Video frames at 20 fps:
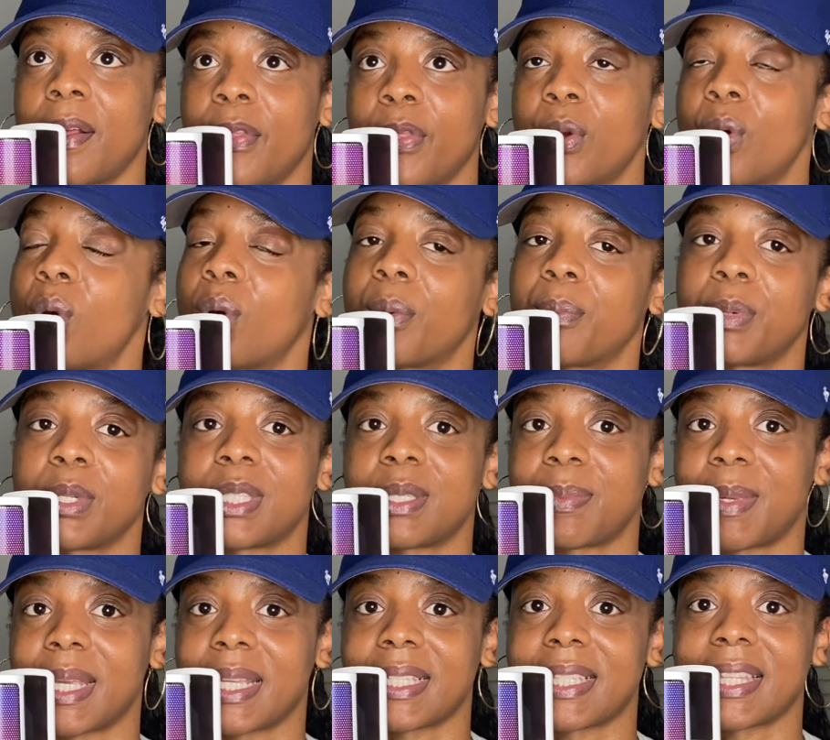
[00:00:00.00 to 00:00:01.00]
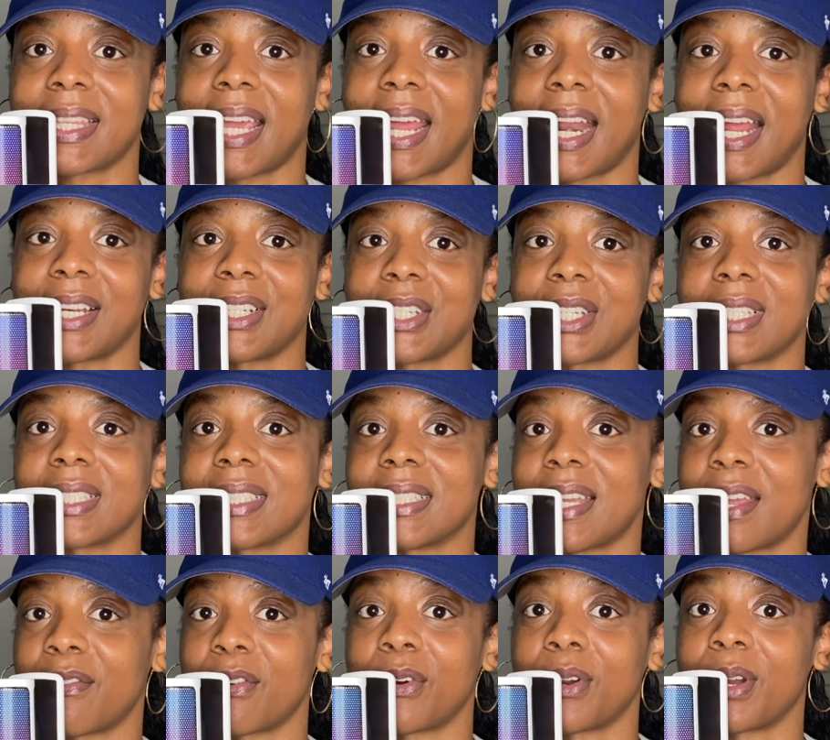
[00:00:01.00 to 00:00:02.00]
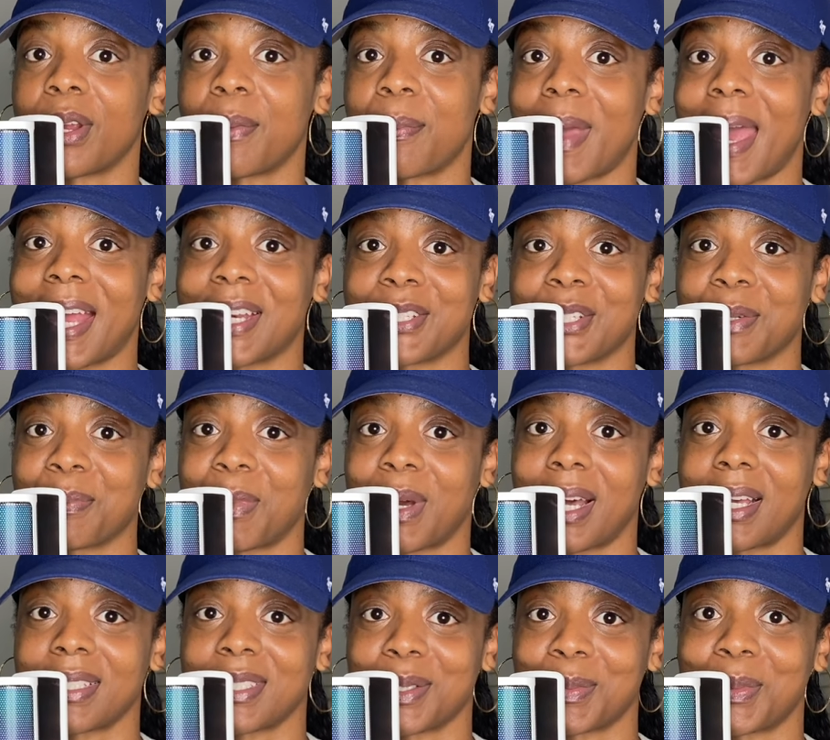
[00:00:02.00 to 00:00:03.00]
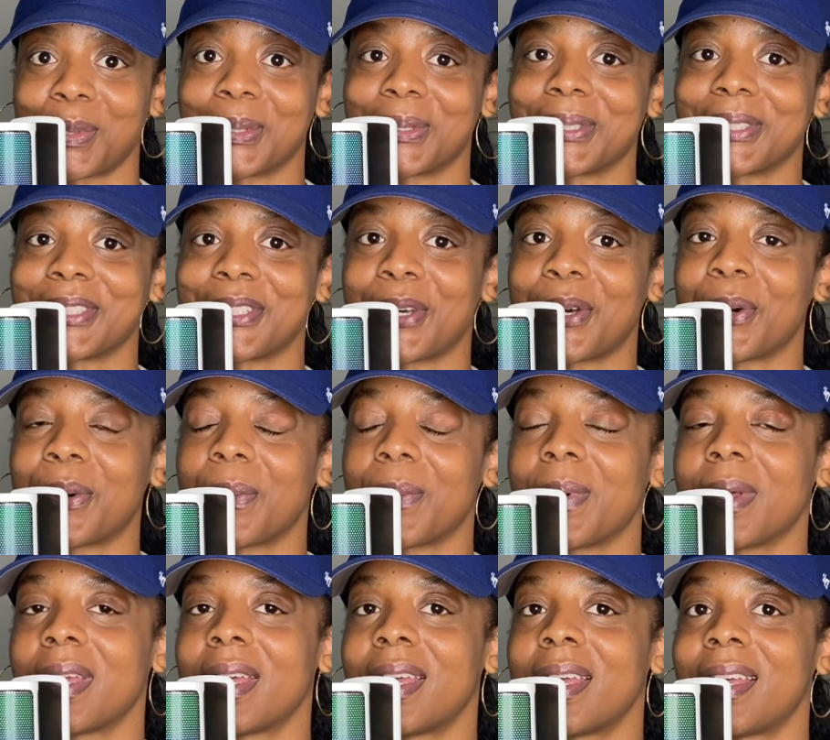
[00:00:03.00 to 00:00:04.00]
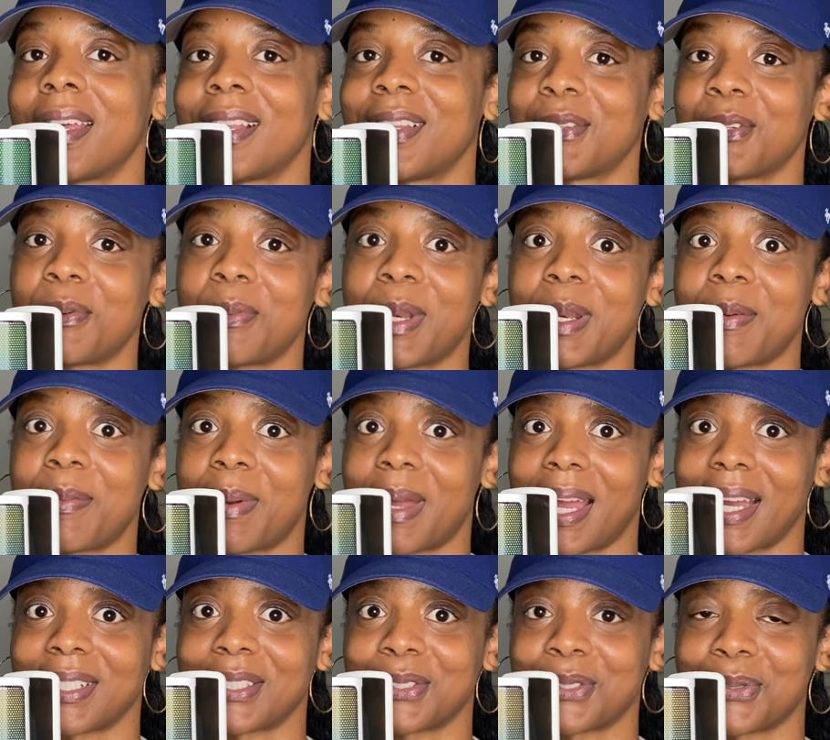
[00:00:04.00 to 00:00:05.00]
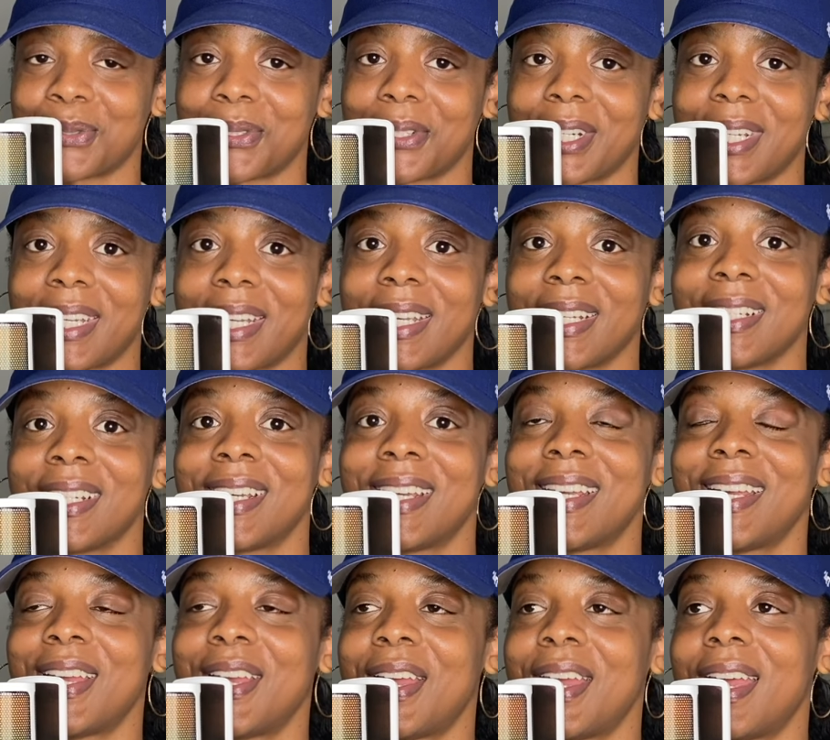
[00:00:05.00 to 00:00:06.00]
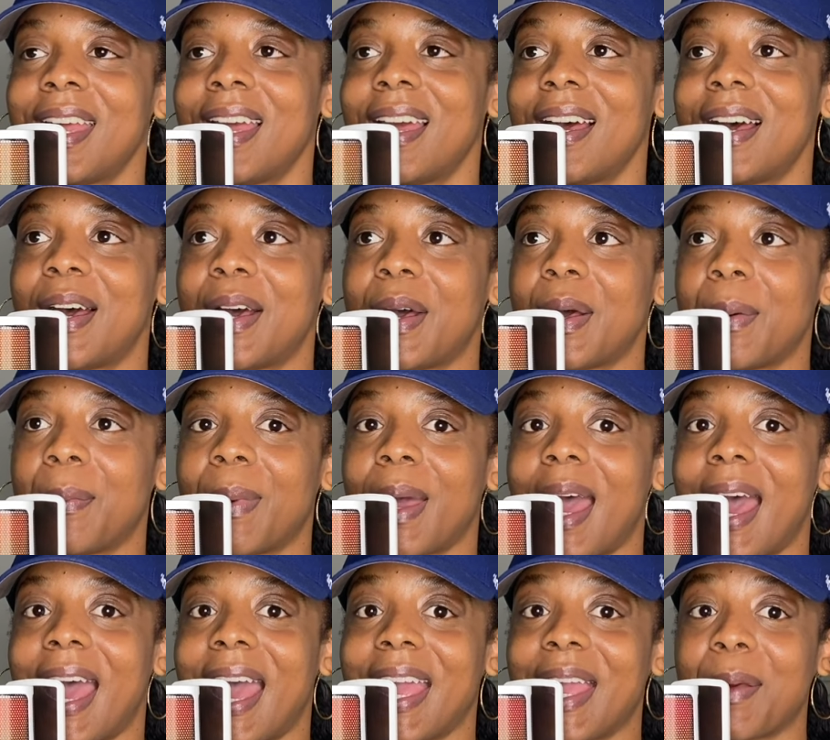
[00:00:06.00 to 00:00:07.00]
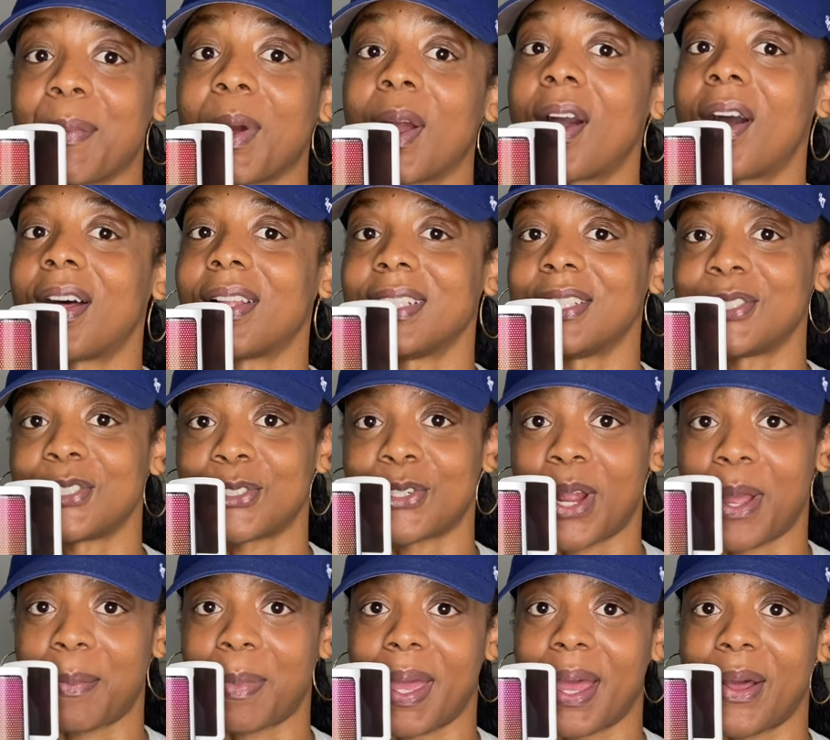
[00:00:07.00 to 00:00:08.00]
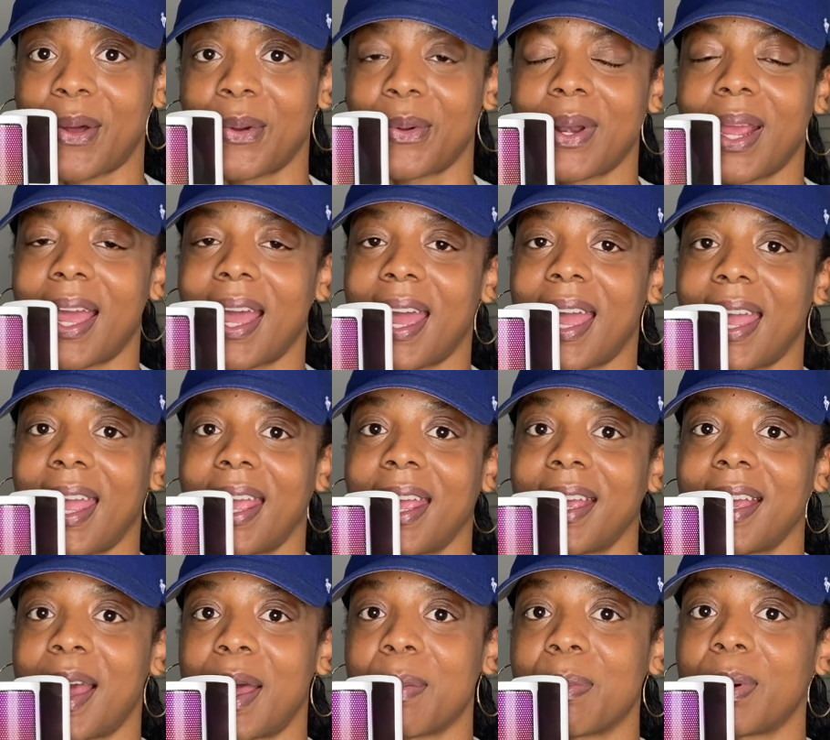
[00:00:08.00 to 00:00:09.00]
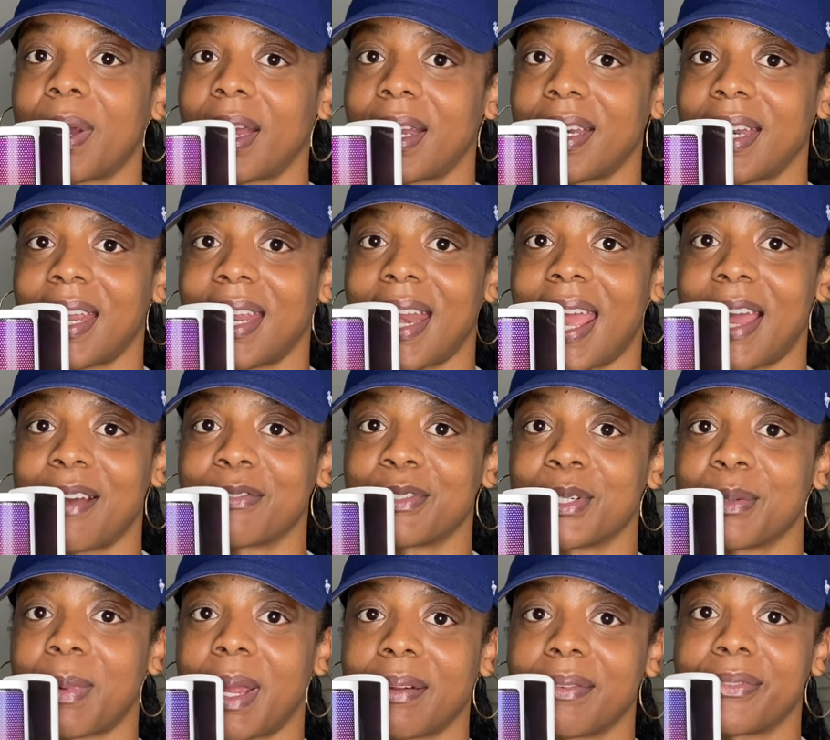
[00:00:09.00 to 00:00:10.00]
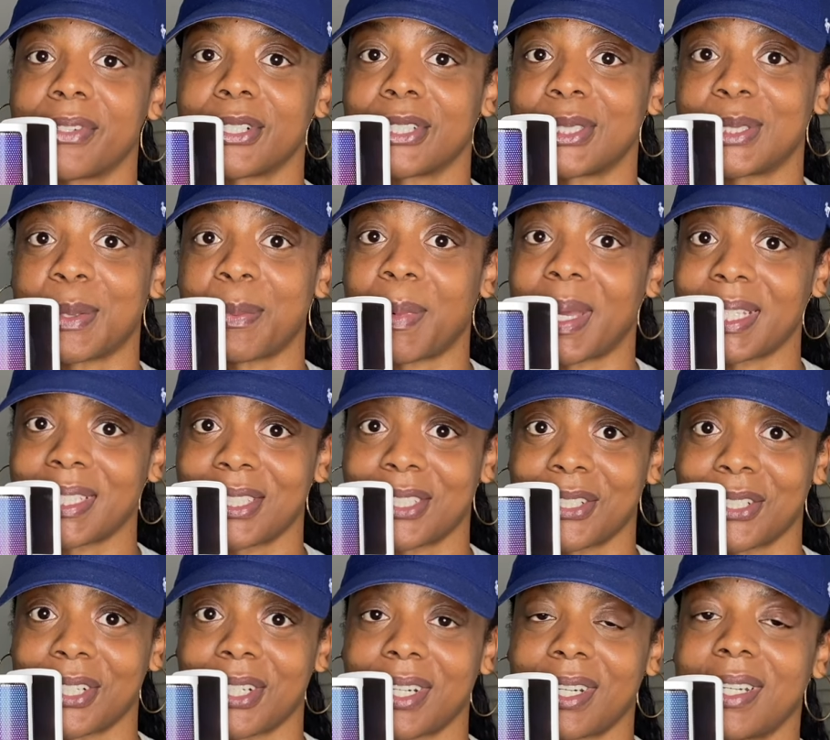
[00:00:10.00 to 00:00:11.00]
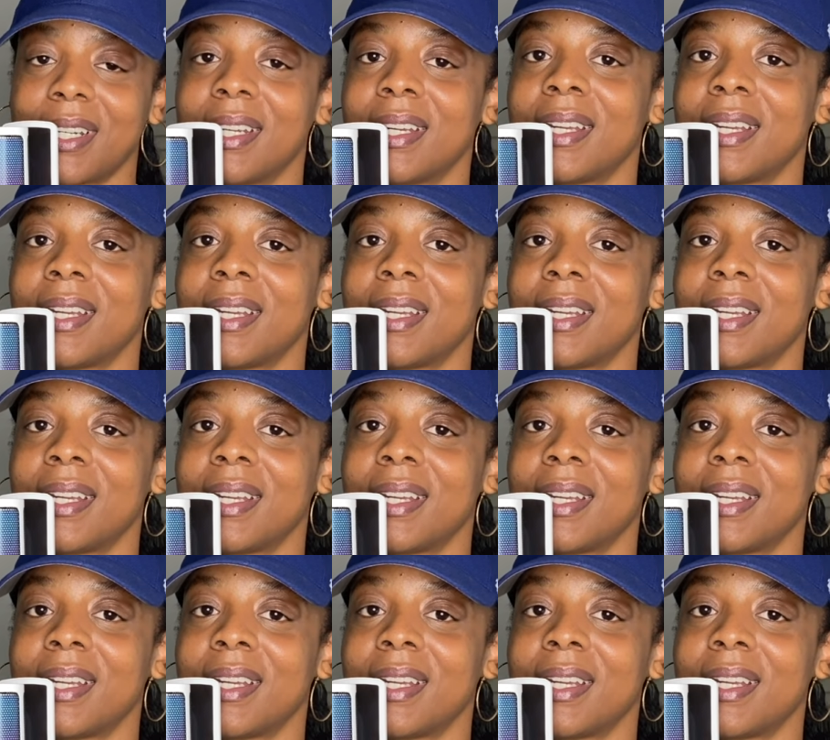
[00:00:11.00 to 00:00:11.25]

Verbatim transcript: the corporate space that I just never imagined possible. So, a little bit of backstory. Um, I am a college dropout. I got pregnant after my first semester